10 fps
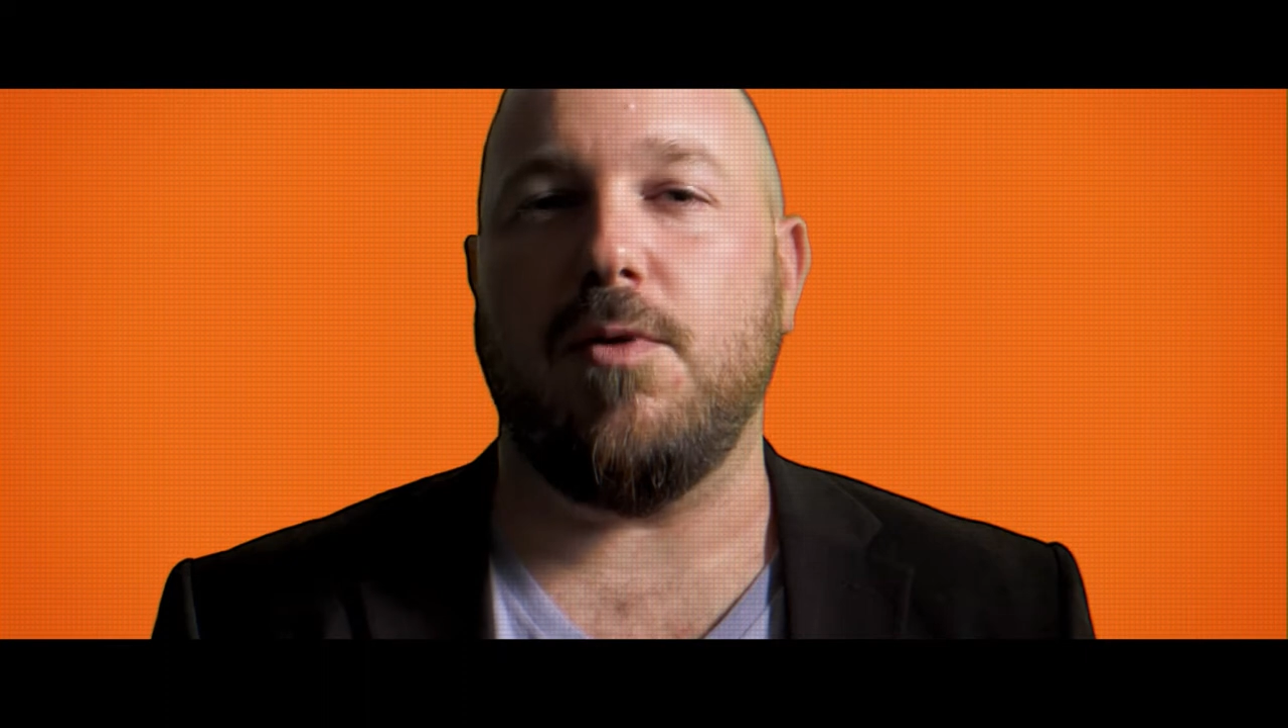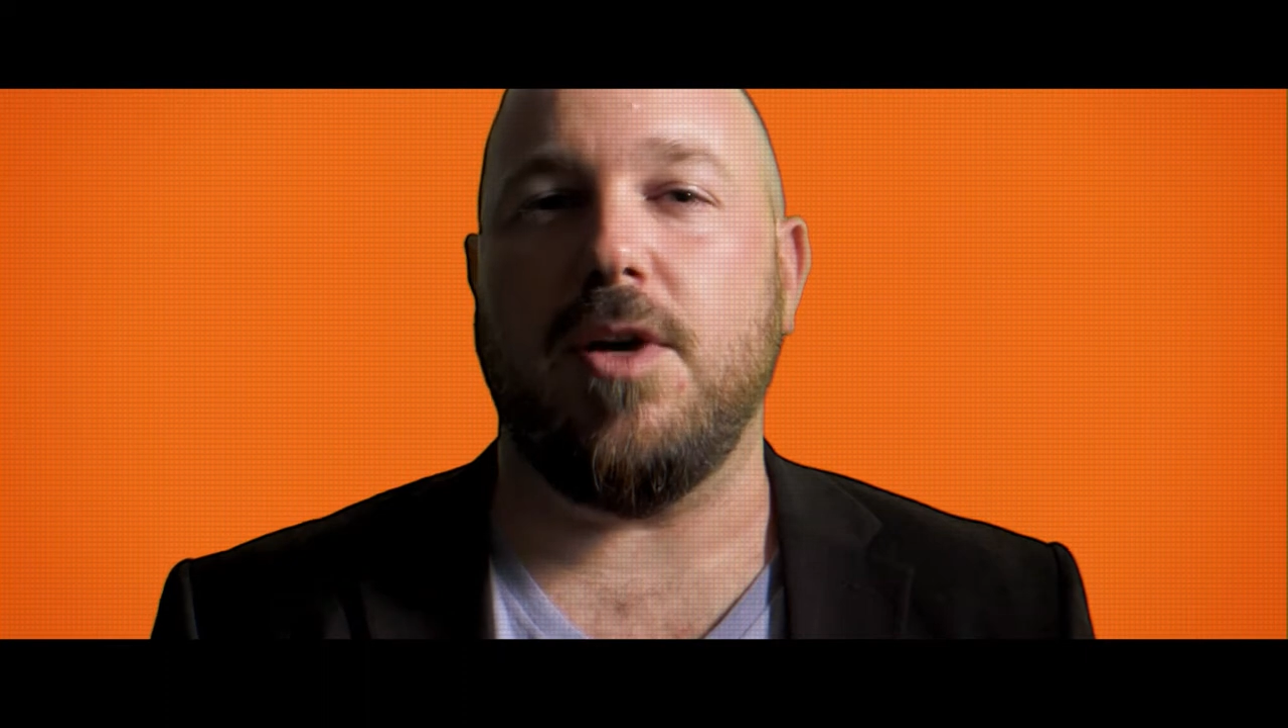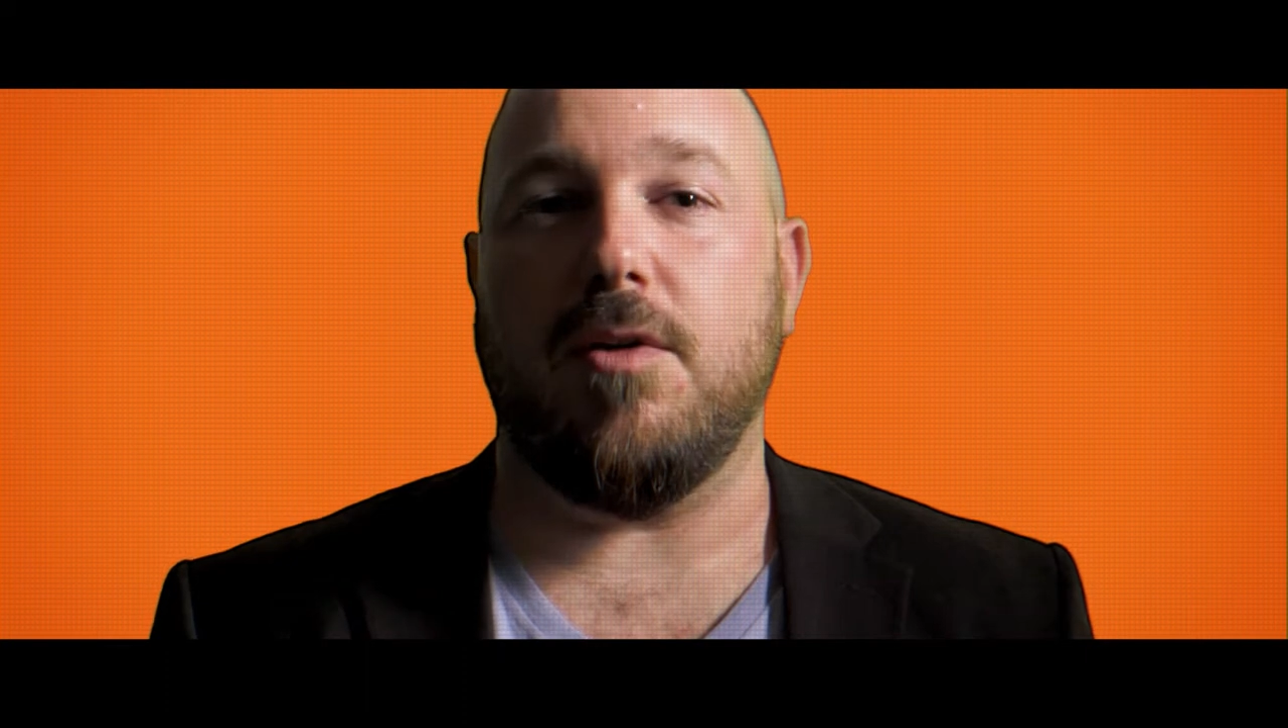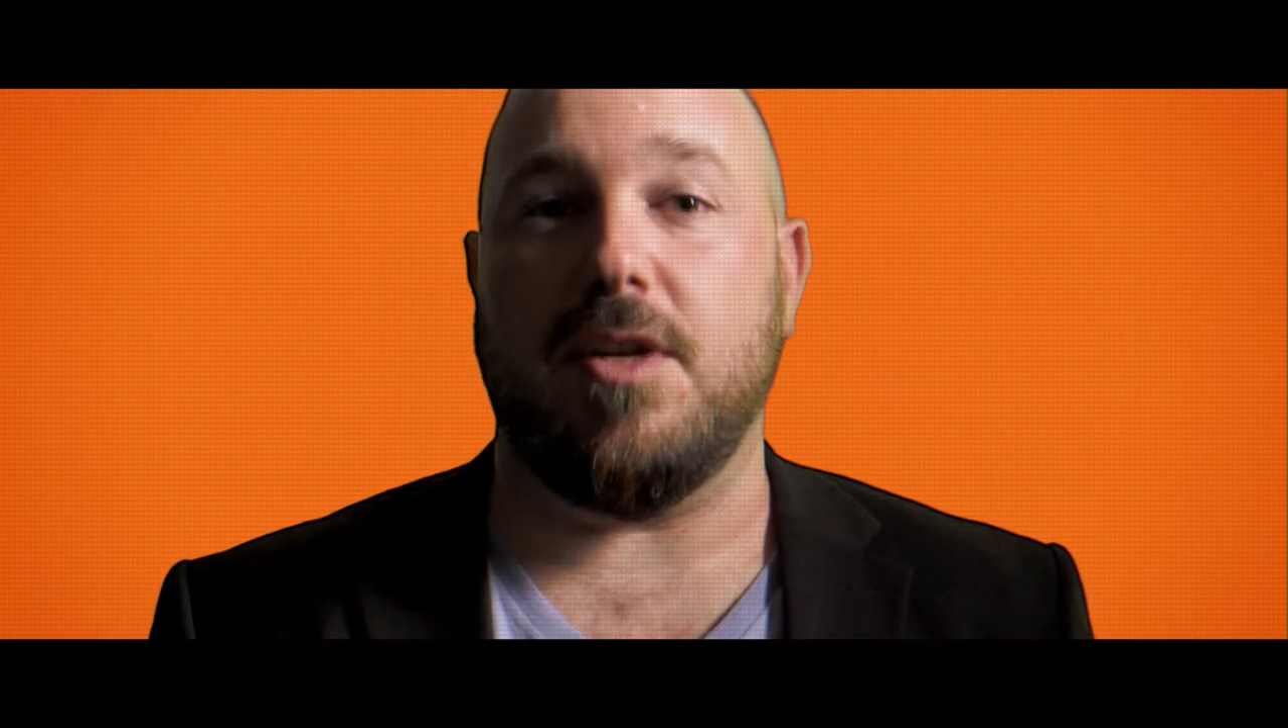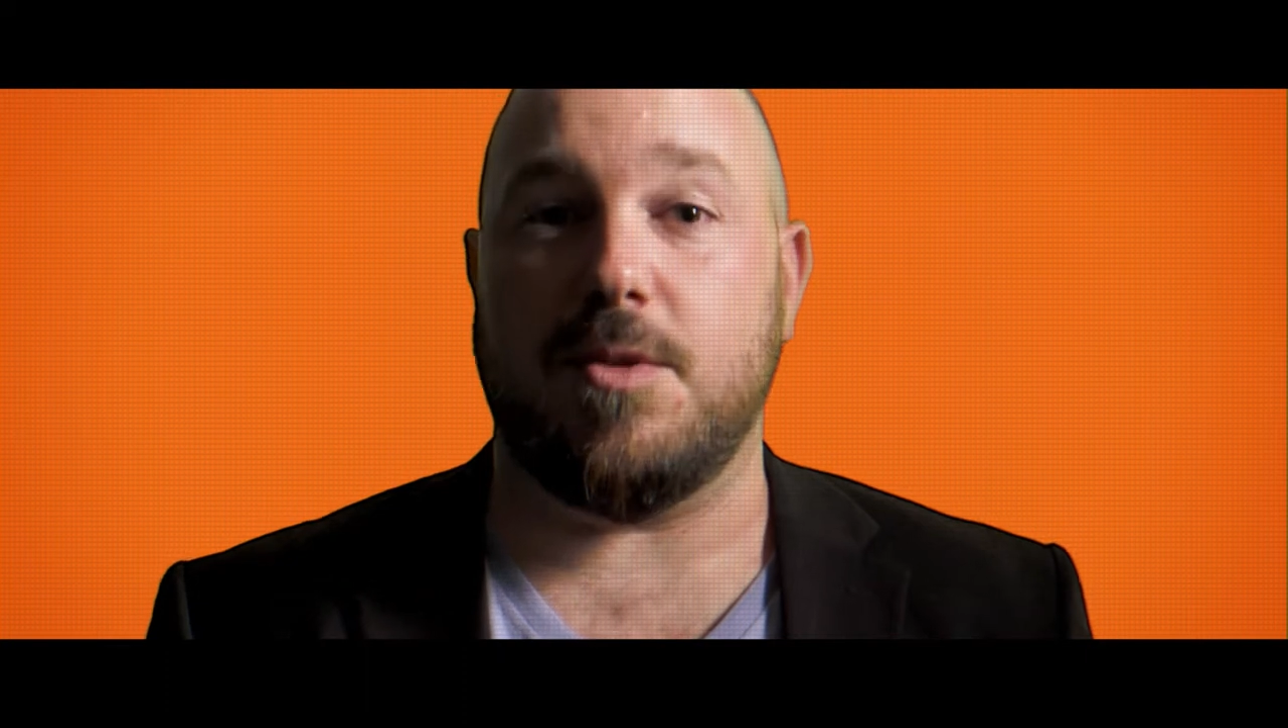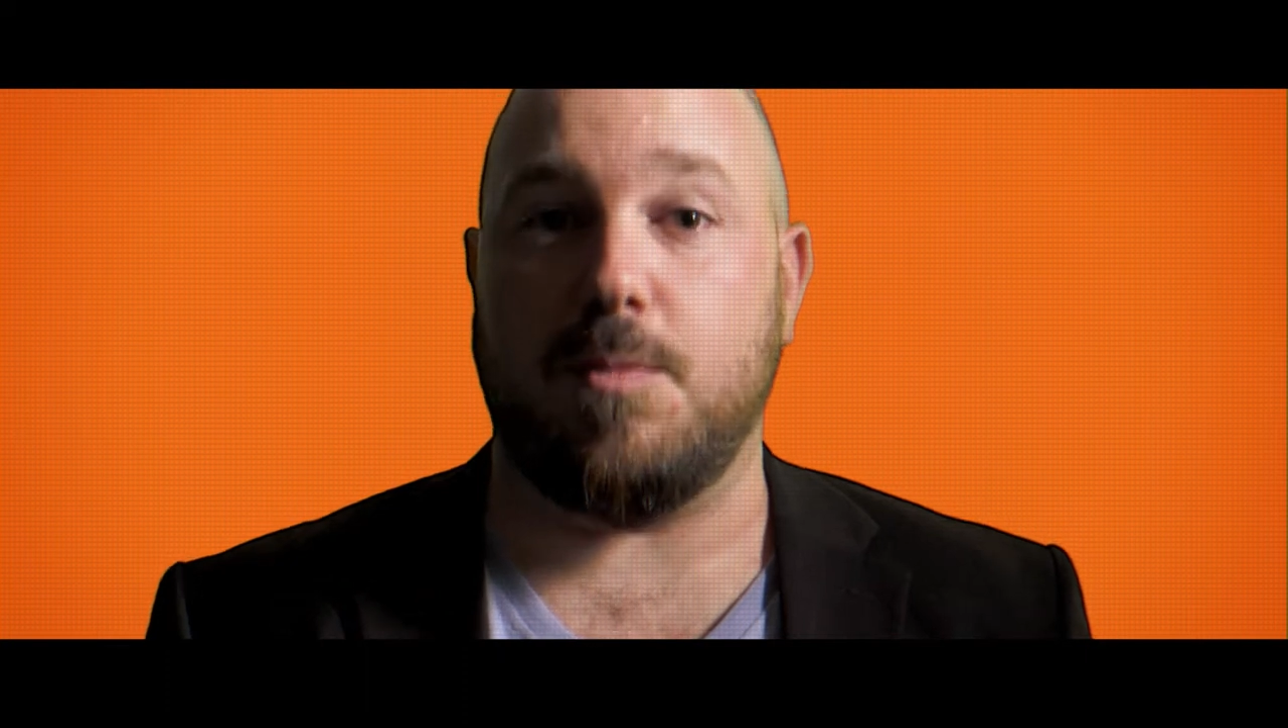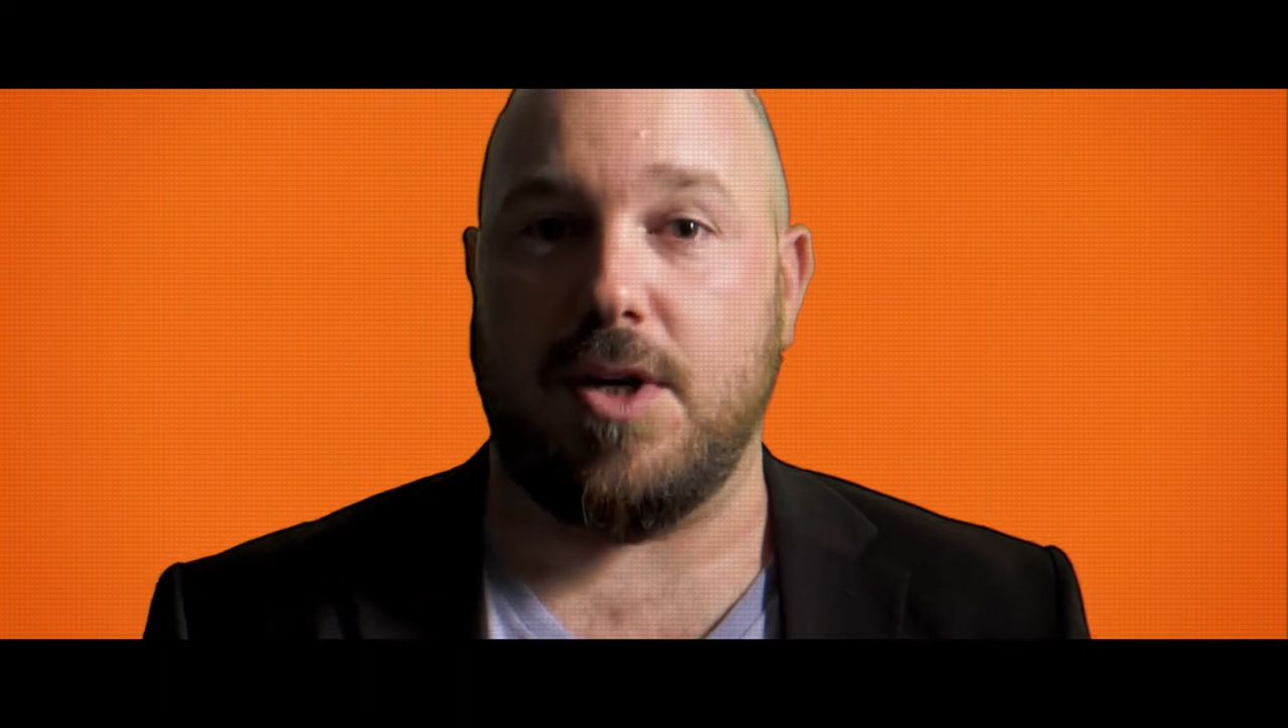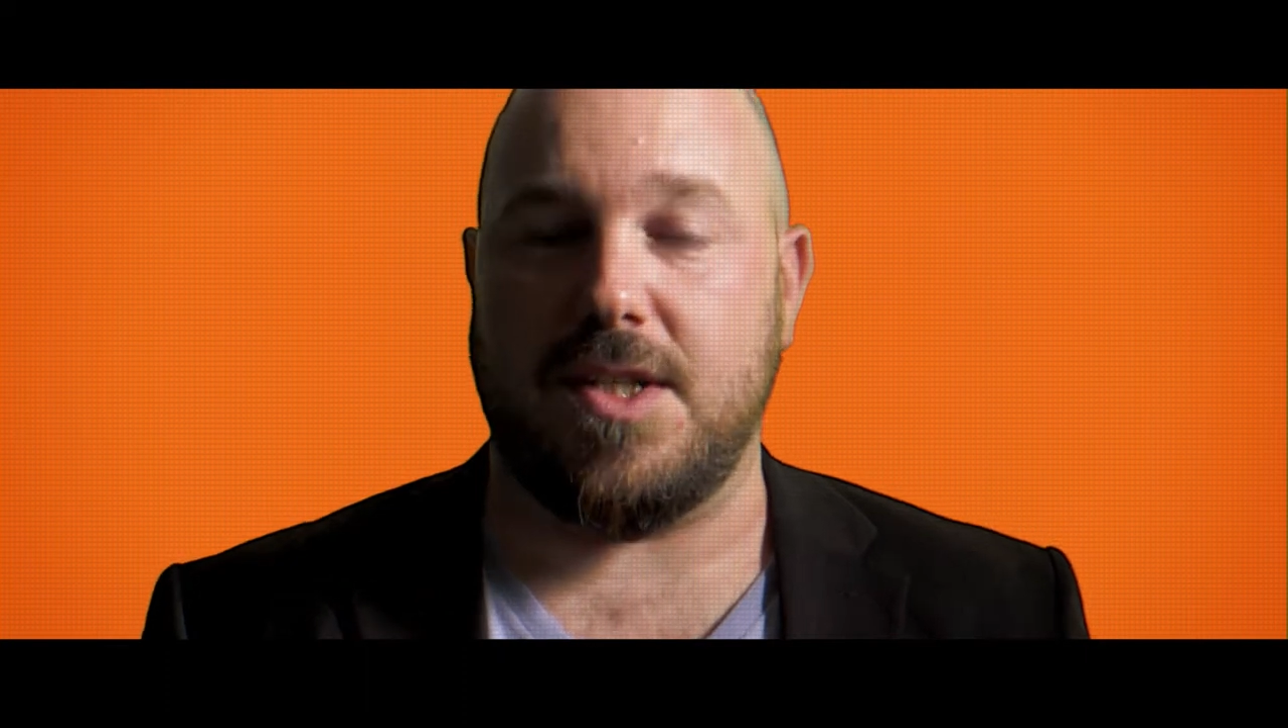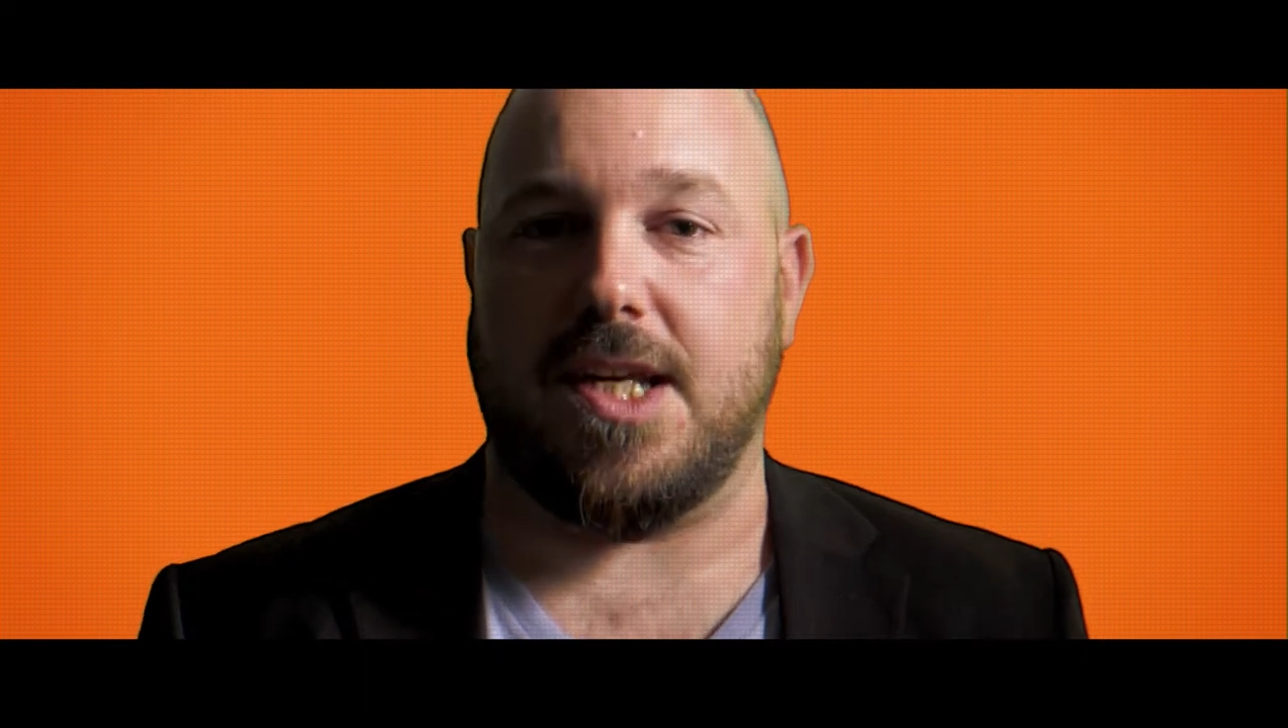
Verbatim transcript: we could express